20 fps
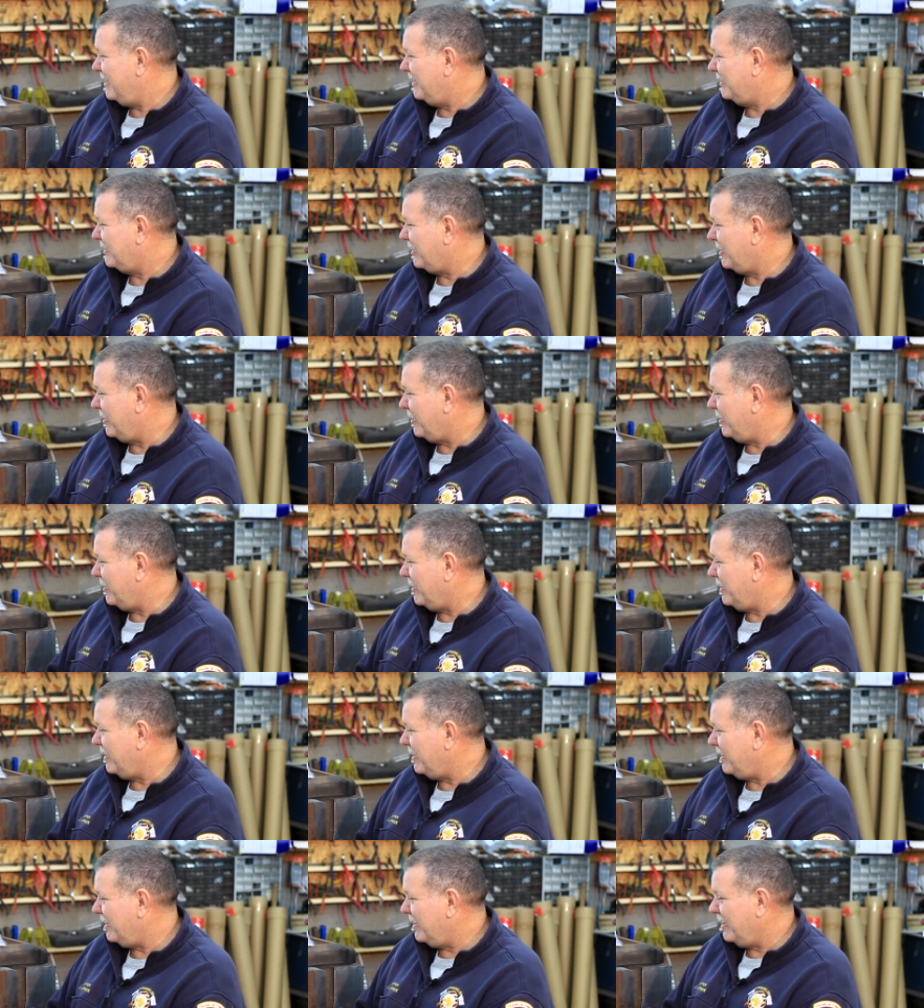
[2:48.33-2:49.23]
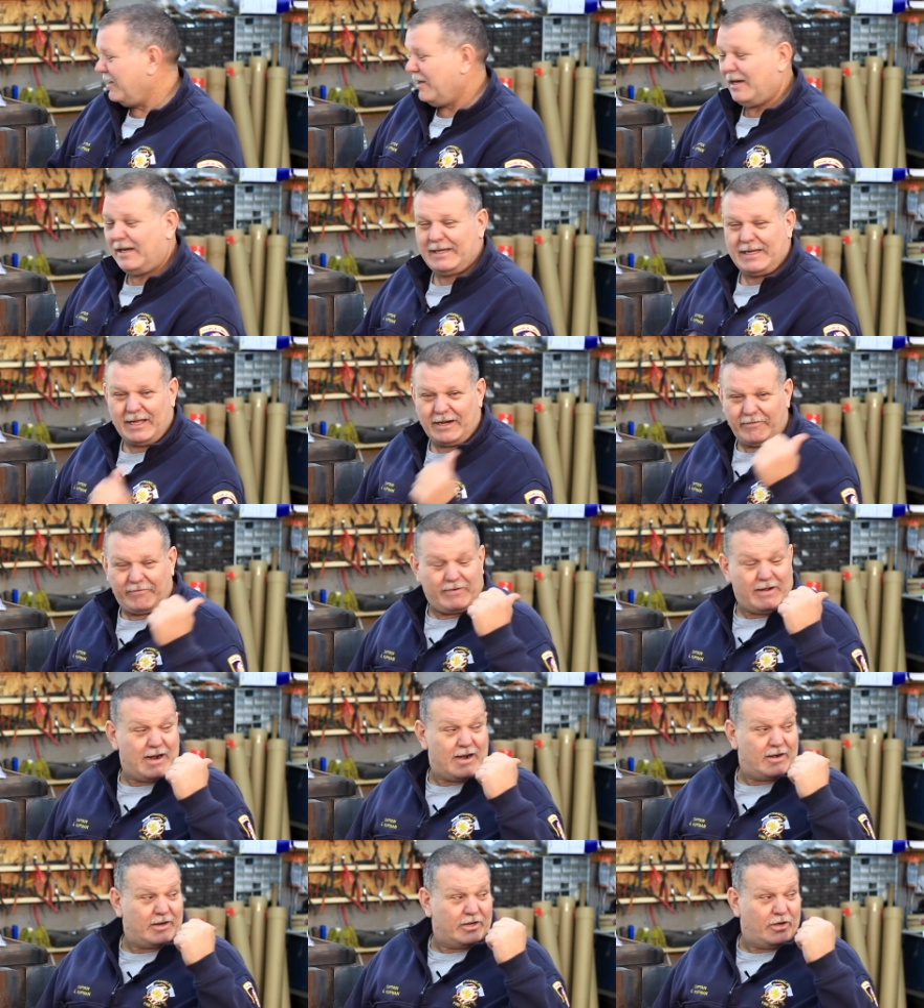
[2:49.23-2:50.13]
So I got a
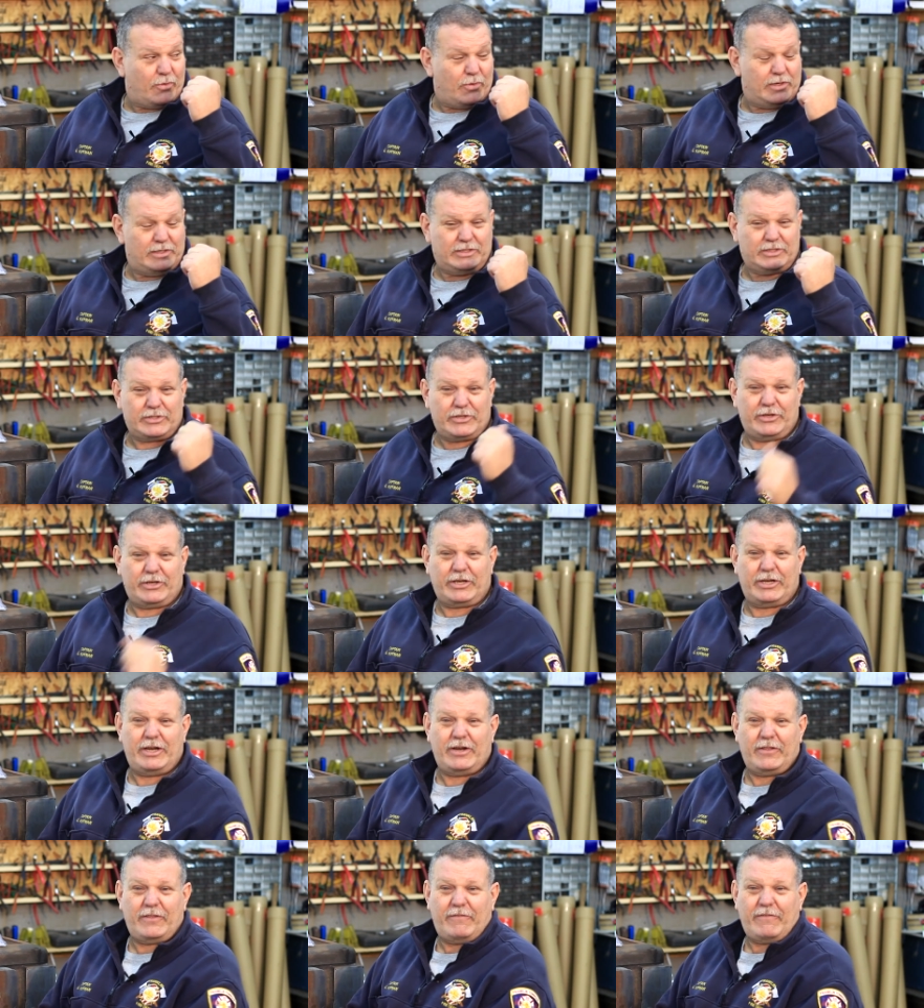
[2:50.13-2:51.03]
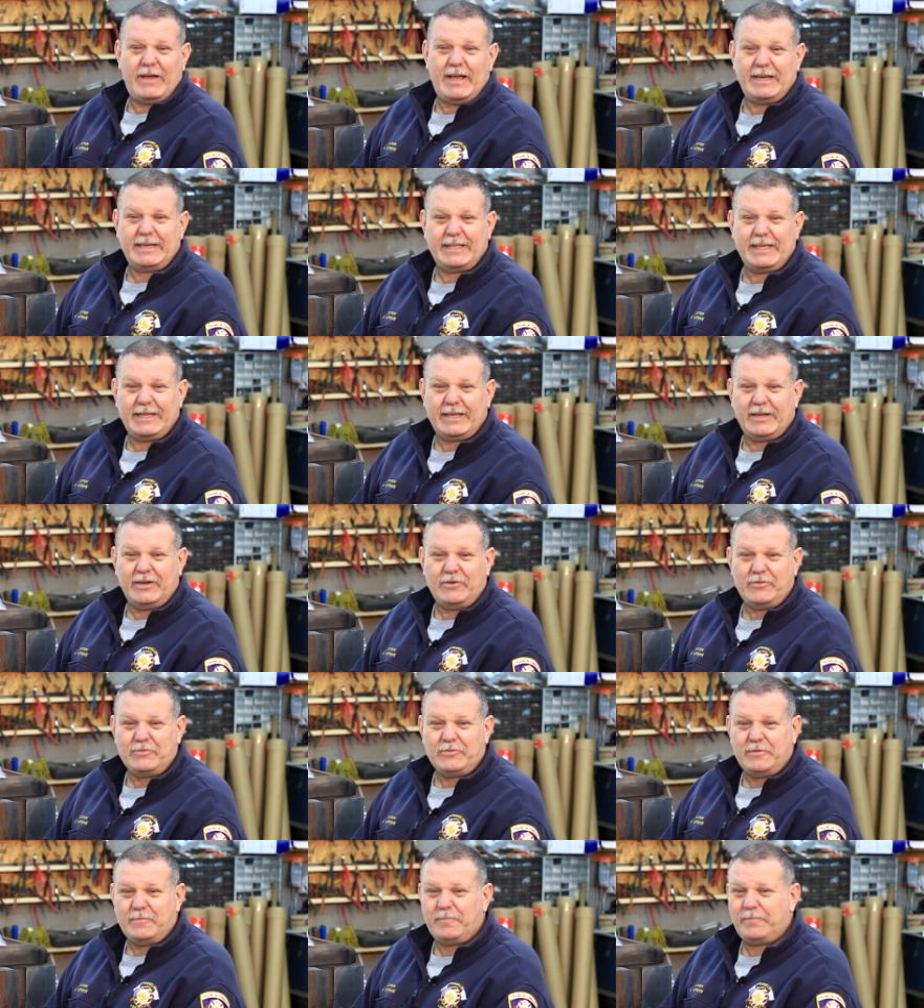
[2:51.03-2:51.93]
fire going so you can hear the fan kick
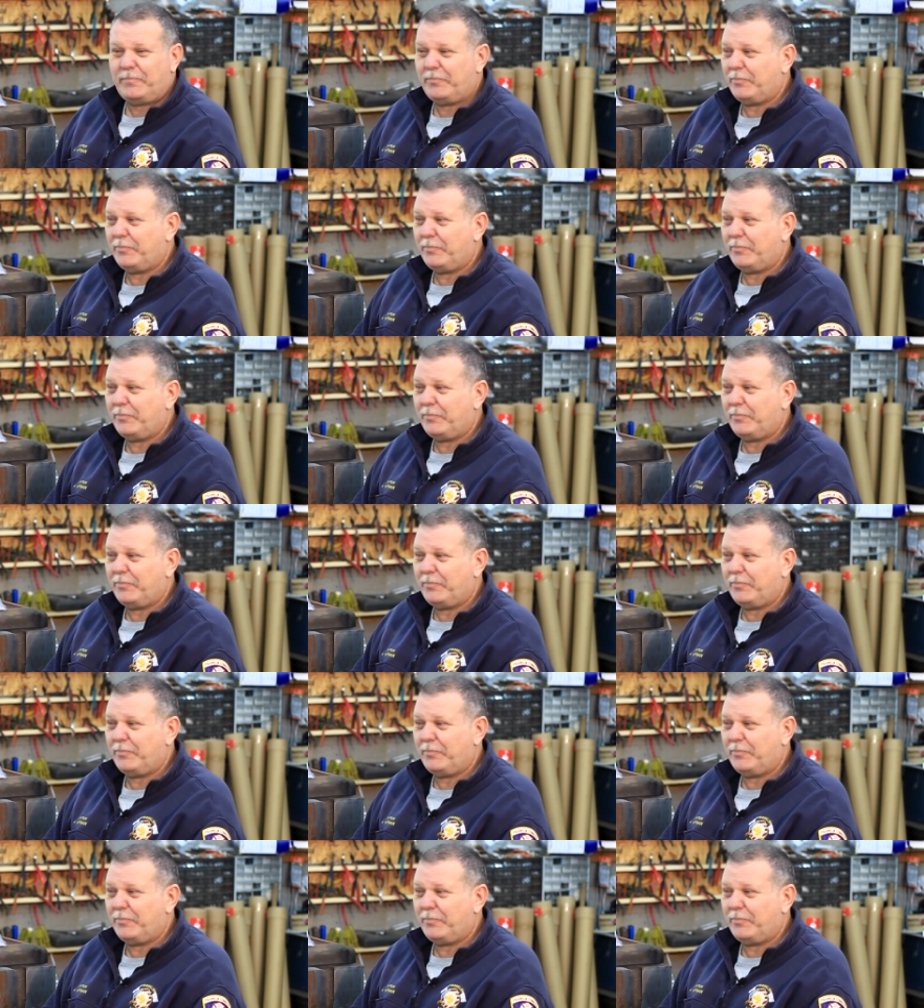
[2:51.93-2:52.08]
on.